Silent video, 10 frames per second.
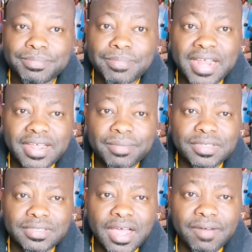My name
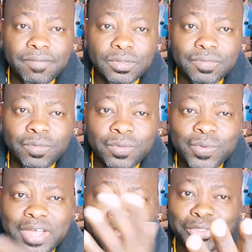is Alphonse
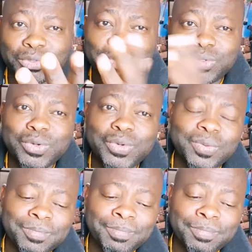Foucault, as you know.